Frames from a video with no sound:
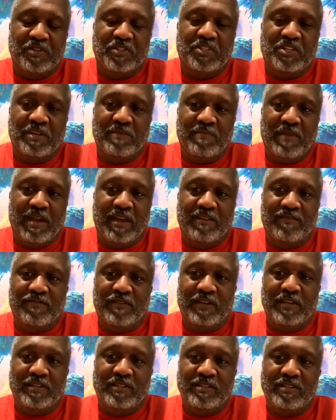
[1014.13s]
When shit
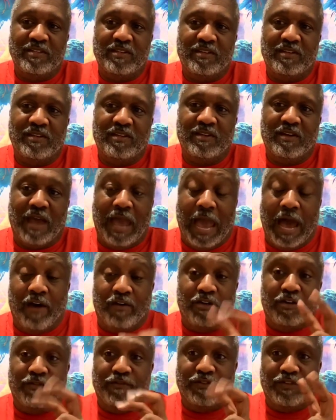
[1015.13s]
manifests
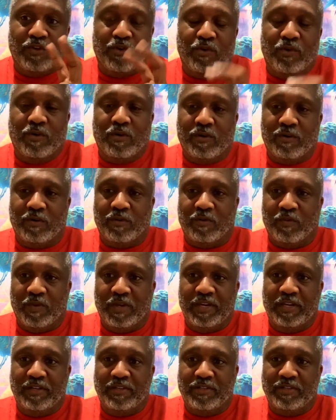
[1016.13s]
out of your
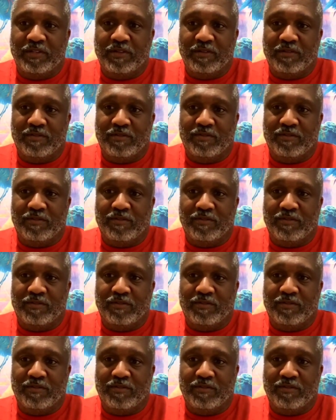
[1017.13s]
reach,